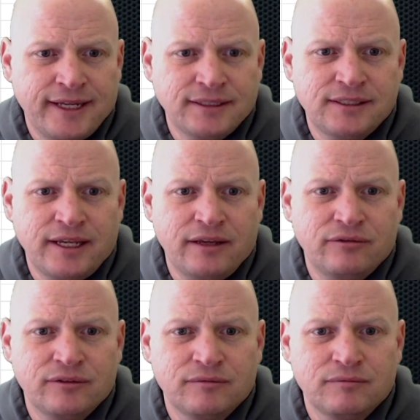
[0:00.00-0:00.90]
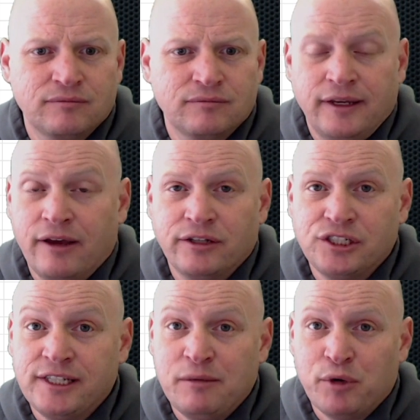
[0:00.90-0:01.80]
and save. Now I
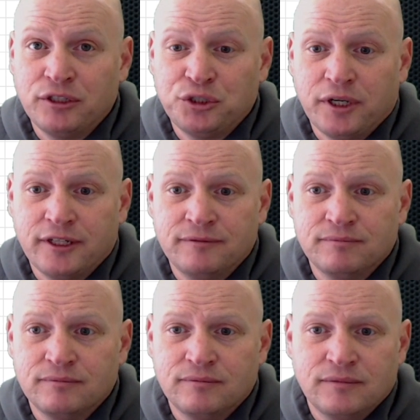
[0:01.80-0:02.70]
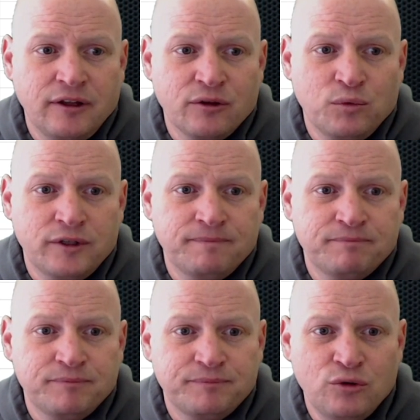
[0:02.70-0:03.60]
just keep on trucking. Another one,
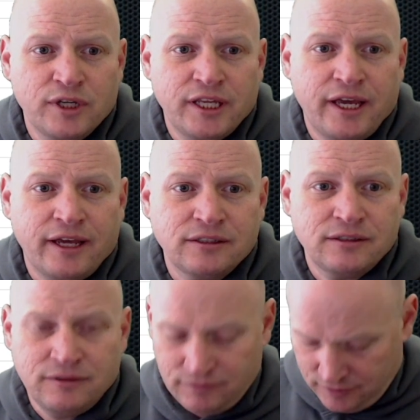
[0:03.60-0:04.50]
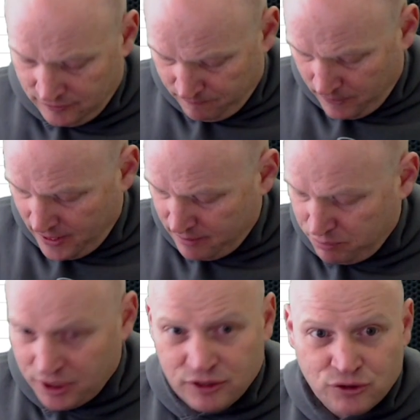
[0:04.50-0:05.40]
unicast.
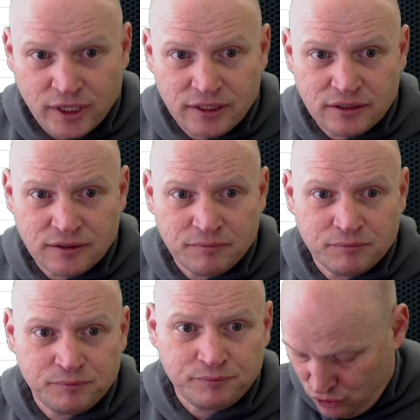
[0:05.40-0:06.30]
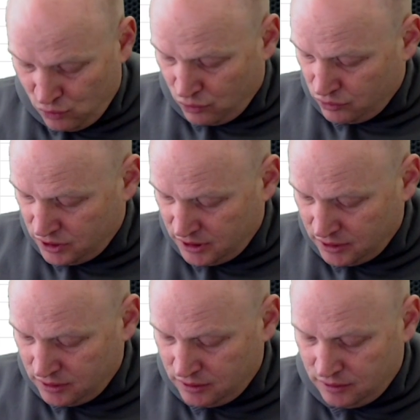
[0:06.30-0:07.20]
IP address
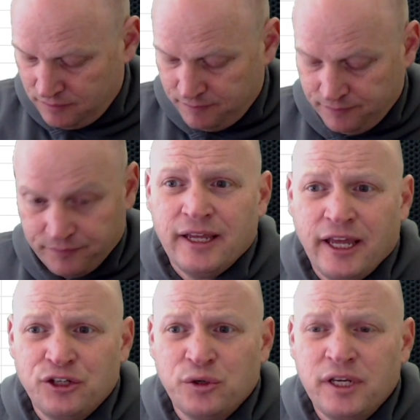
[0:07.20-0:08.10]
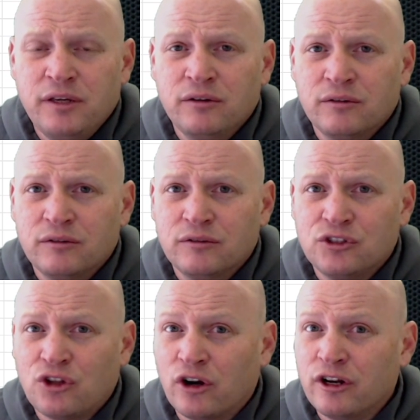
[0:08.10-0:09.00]
206. Entry
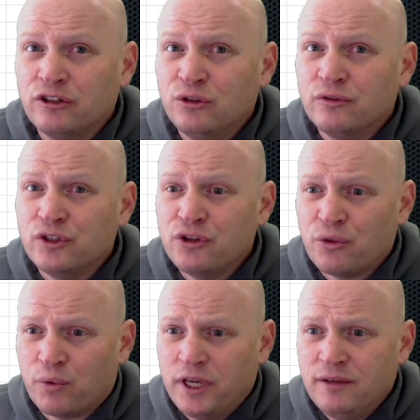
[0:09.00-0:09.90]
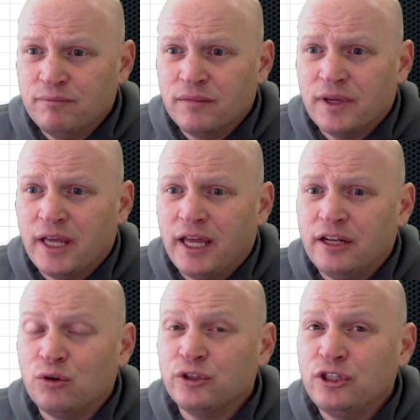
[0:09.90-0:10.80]
started on universe 3
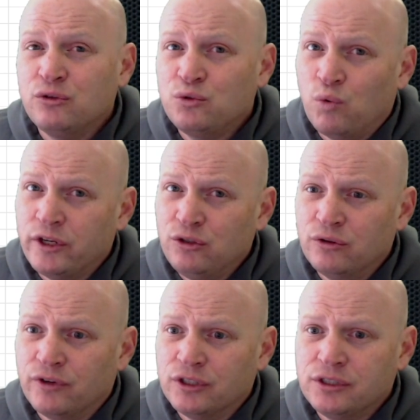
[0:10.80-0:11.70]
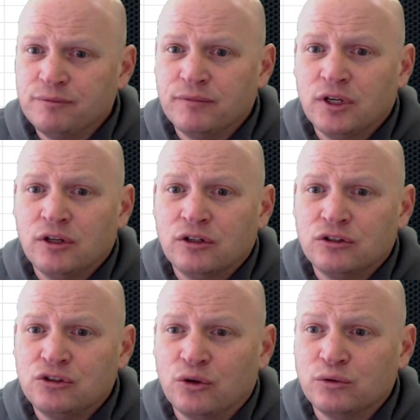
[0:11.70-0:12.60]
and it only used one universe.
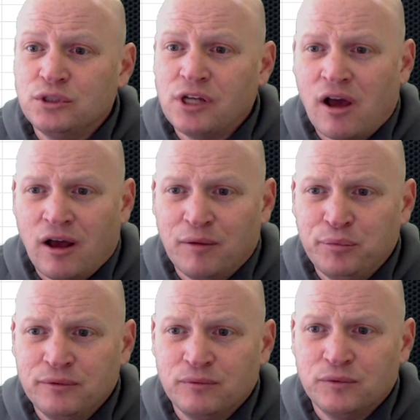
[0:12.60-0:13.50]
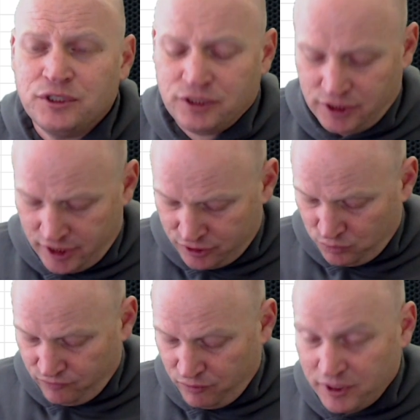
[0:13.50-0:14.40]
So top, which is the
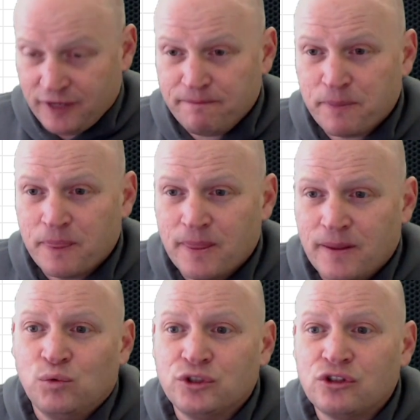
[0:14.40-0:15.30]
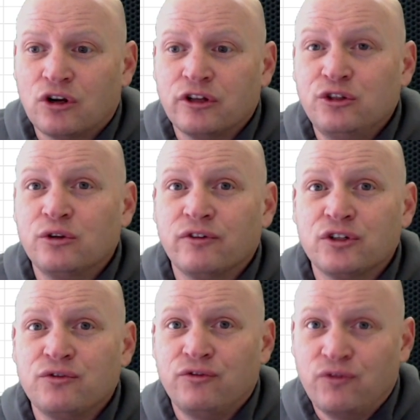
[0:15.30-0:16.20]
next one for me, will start on
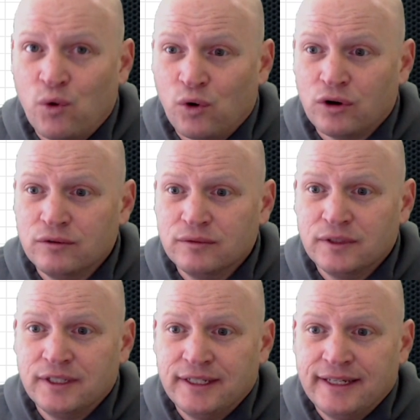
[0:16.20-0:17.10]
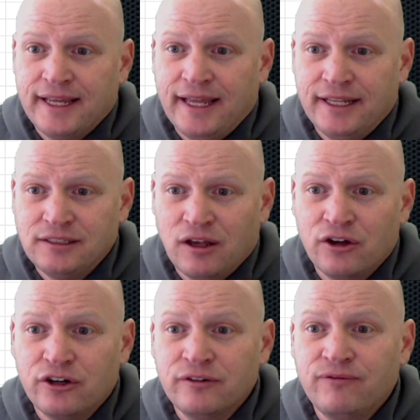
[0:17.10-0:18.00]
universe 4. And it's
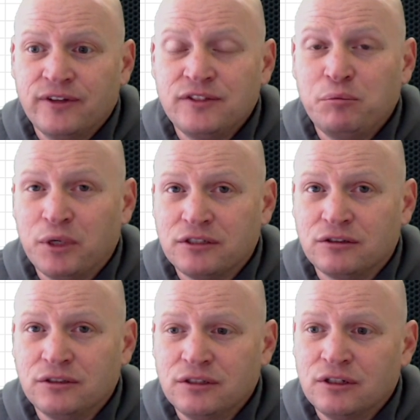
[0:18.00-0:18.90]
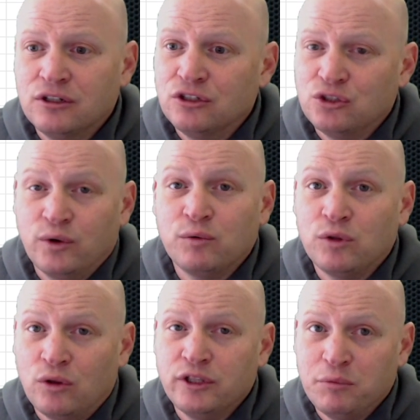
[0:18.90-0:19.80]
150 pixels so it
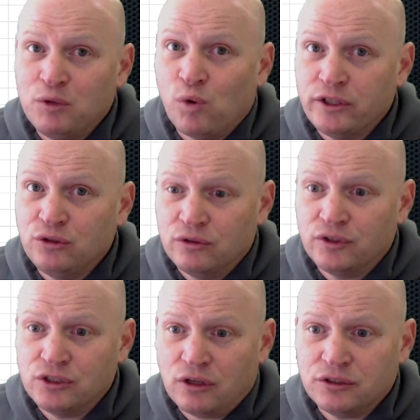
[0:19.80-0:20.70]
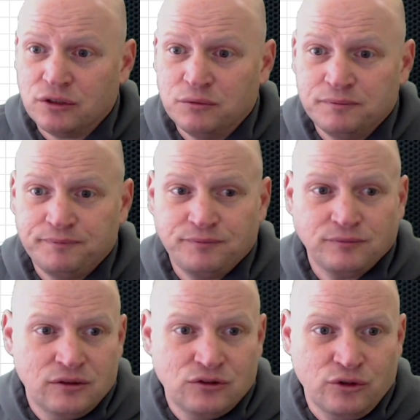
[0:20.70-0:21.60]
will only be one universe also.
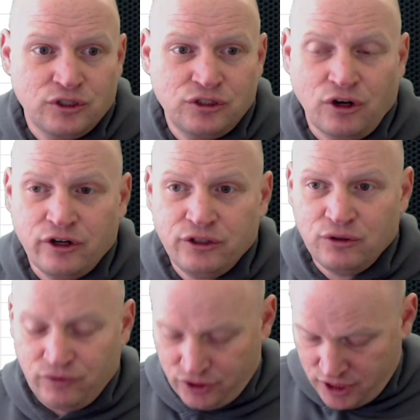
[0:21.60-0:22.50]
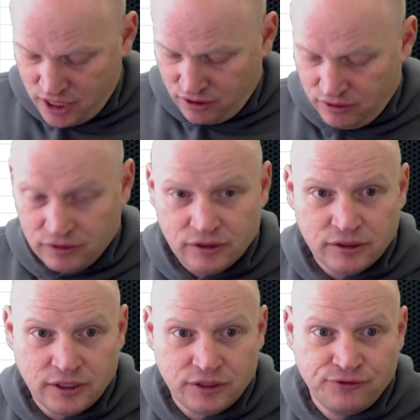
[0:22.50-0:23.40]
So the starting universe here
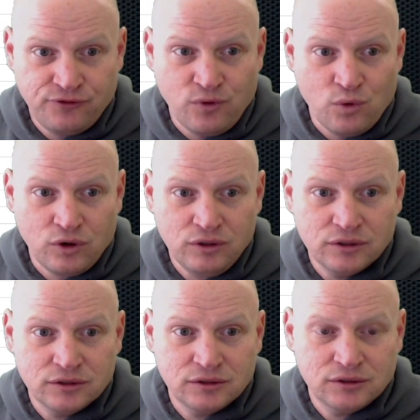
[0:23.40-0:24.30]
is 4.